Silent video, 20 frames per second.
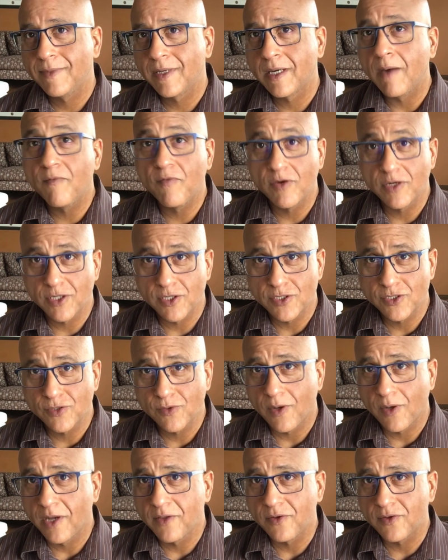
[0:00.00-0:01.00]
comforters
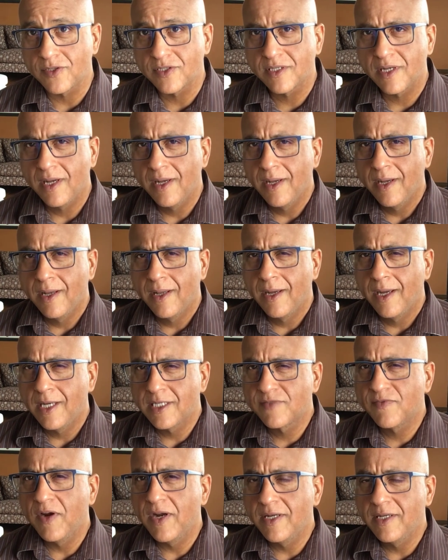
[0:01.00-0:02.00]
to others,
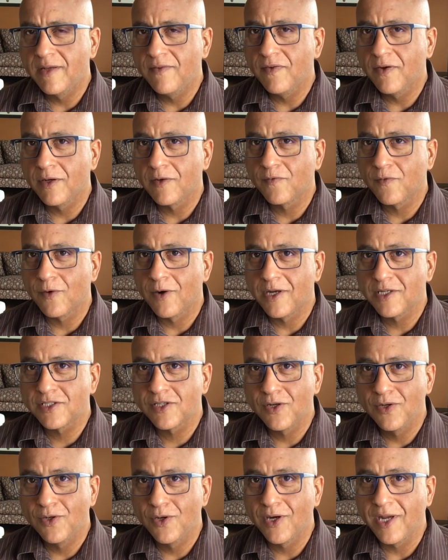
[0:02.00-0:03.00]
it's very difficult for us
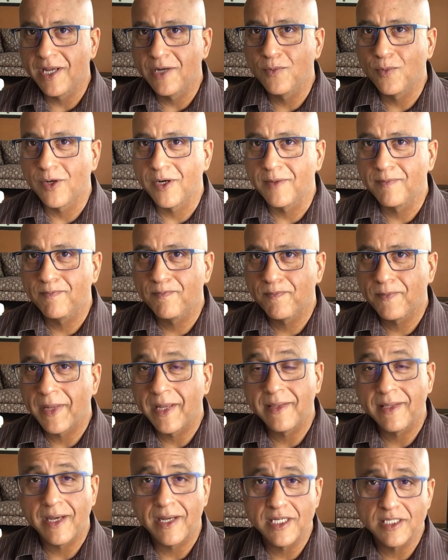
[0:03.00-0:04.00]
to look inward.
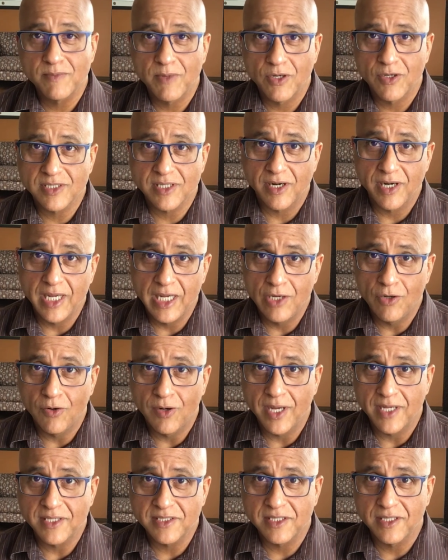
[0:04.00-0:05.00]
And that is because our ego
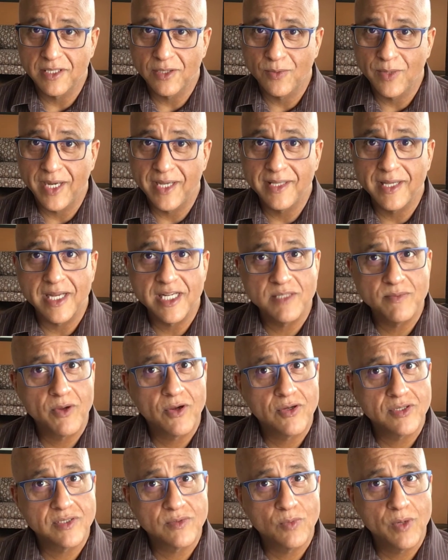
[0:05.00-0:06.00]
gets in the way. That is
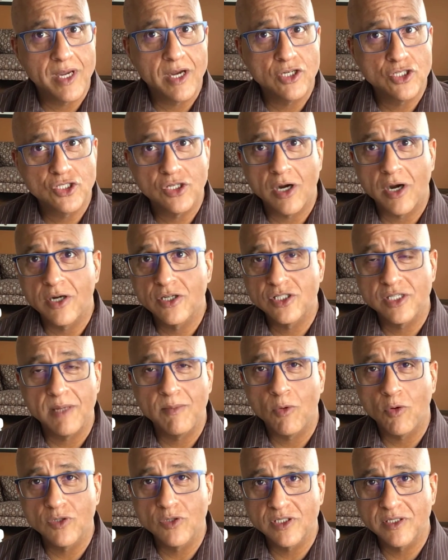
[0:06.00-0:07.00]
because we are charged
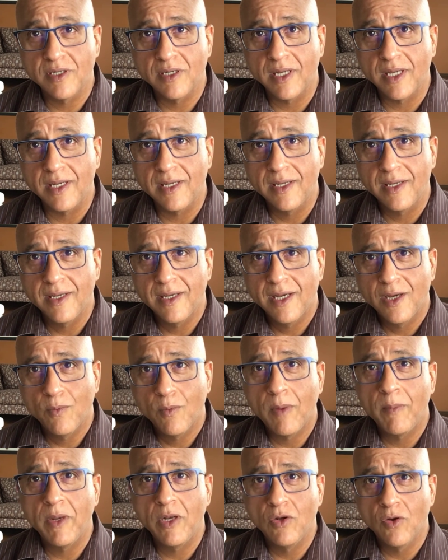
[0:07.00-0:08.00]
emotionally
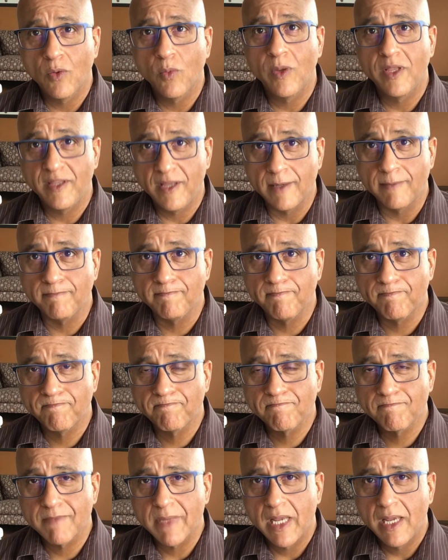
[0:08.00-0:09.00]
when we look within.
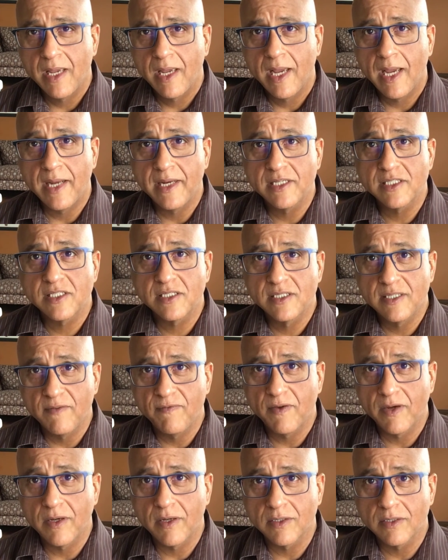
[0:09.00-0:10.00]
And it's
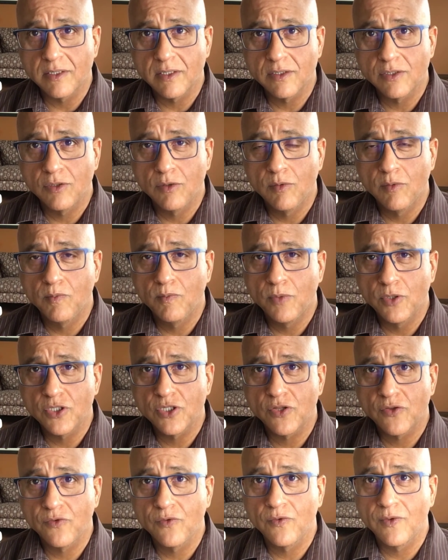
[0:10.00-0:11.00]
difficult to
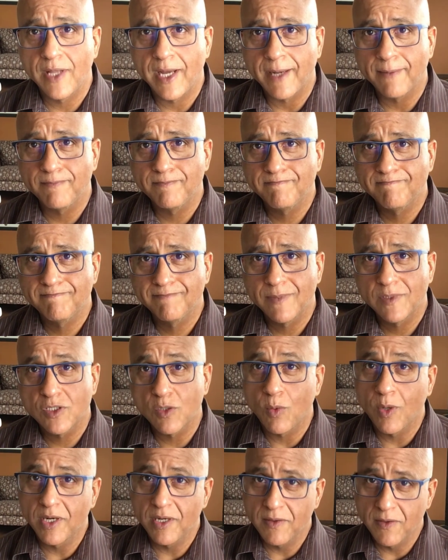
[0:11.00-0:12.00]
push through that.
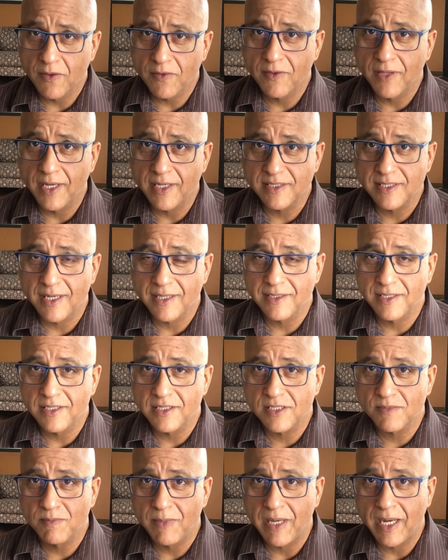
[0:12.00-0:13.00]
So one of the things that
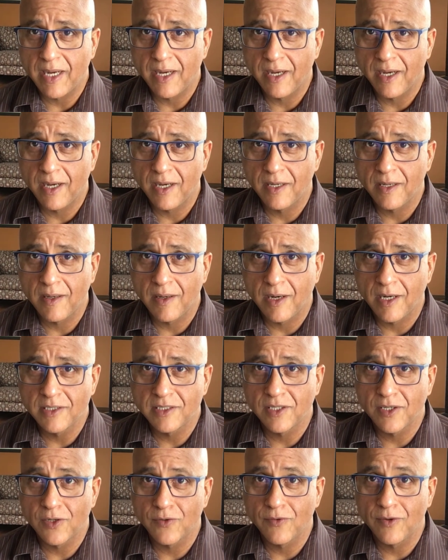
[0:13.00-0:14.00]
this
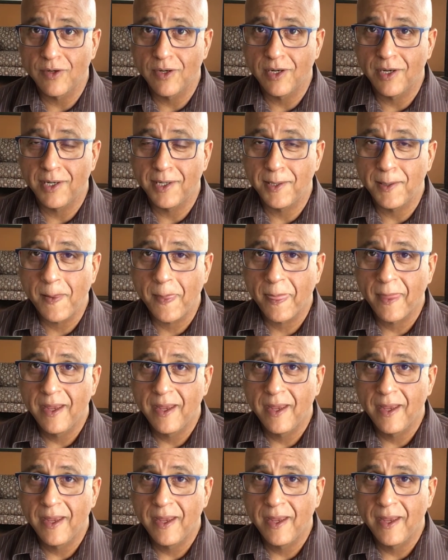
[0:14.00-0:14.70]
article